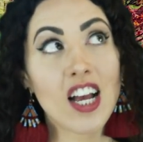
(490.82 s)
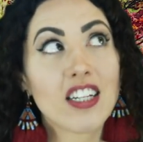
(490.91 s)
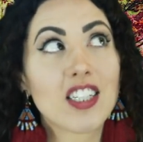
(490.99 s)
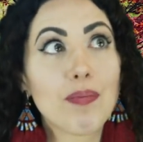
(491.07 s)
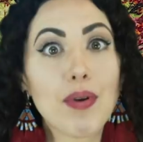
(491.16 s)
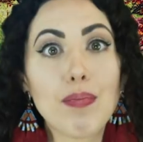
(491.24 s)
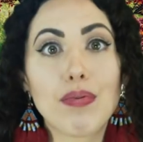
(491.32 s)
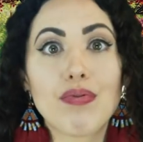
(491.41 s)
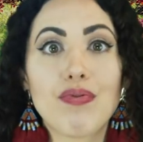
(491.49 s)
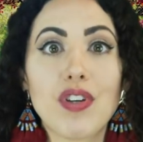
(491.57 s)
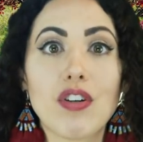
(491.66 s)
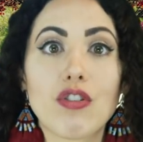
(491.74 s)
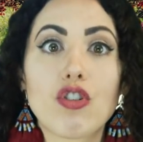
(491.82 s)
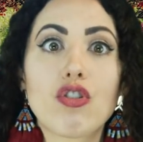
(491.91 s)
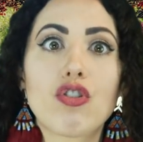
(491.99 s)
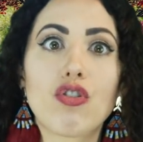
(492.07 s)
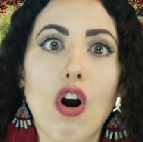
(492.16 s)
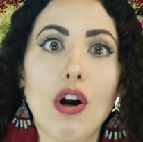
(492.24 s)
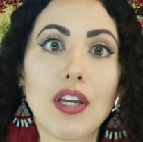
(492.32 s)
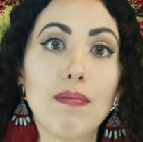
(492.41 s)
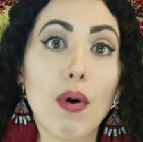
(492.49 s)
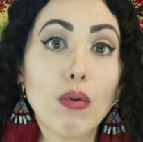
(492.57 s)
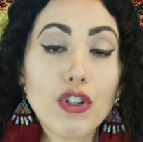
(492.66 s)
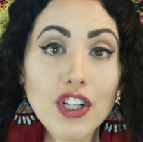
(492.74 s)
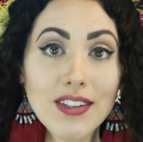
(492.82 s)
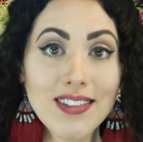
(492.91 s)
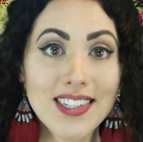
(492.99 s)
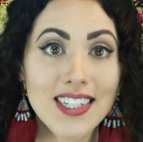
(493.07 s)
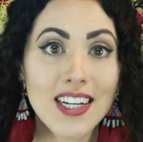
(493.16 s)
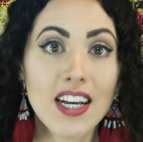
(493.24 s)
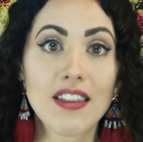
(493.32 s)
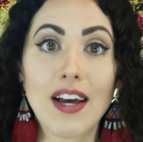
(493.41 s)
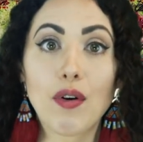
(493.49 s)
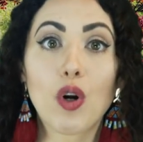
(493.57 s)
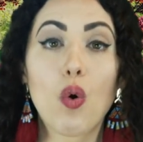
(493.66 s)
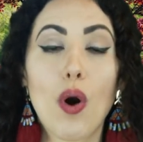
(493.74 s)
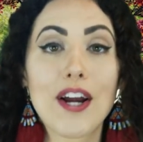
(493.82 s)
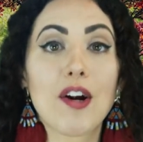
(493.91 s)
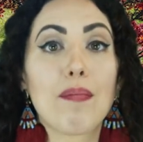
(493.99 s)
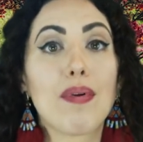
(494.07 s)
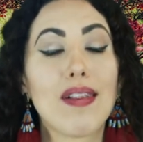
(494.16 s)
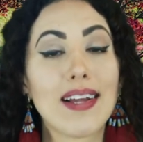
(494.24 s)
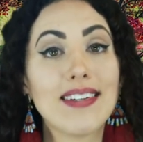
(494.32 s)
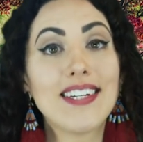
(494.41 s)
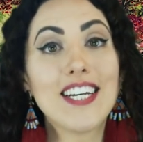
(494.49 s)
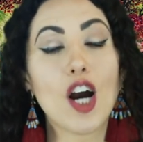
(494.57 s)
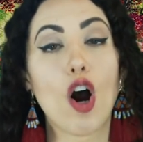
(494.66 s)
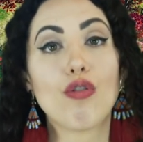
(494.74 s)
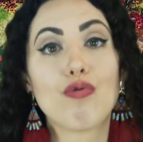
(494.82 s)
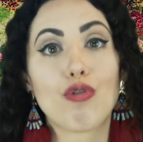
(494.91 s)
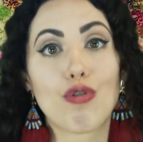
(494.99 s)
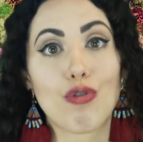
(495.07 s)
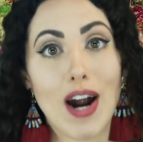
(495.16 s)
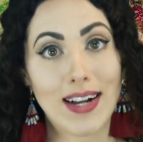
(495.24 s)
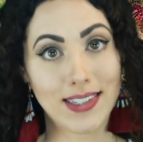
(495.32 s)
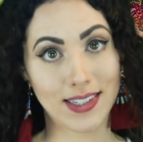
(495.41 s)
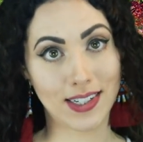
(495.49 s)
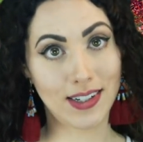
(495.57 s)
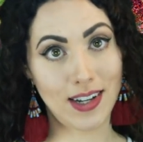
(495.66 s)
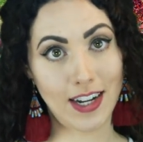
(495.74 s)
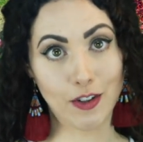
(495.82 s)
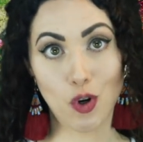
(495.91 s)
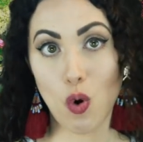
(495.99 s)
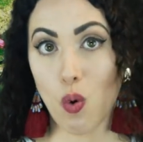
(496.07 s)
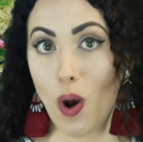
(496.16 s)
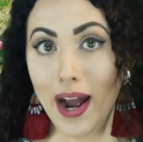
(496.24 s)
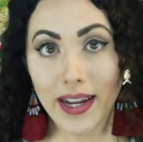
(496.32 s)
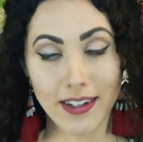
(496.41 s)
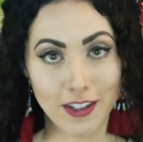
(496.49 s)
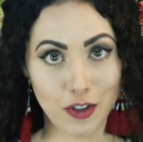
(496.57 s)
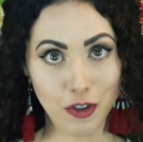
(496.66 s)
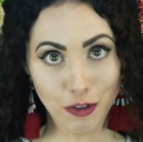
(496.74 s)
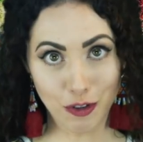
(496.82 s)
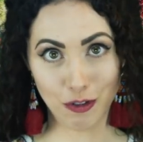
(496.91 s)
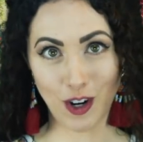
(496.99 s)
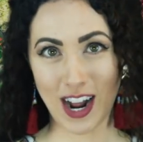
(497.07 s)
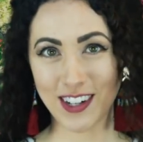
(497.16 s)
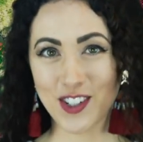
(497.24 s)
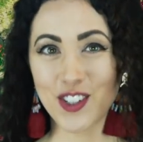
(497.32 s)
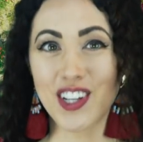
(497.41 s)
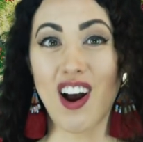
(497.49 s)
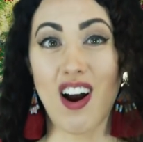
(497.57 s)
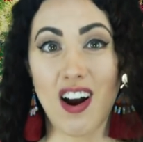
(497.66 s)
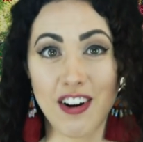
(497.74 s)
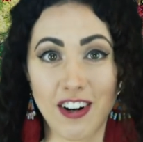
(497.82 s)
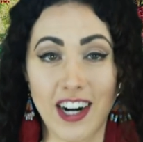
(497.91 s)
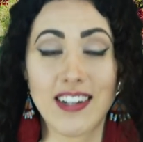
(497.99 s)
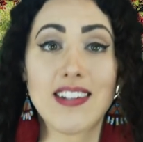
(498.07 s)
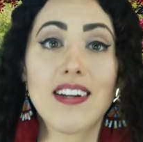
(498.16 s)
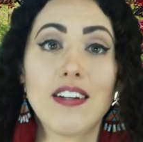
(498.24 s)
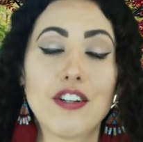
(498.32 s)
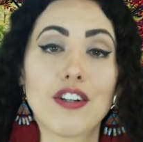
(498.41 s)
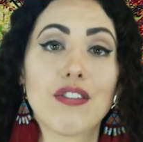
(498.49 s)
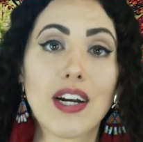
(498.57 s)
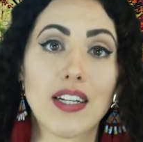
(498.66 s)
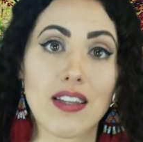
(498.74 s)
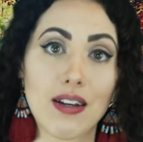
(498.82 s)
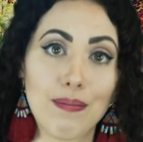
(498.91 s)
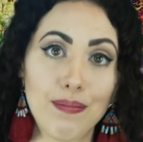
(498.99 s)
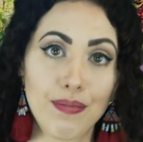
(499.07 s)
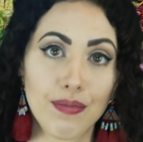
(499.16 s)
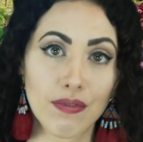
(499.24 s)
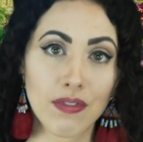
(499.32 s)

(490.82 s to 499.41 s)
Some people feel strong emotions that require plenty of rest and quiet to gradually honor and integrate them.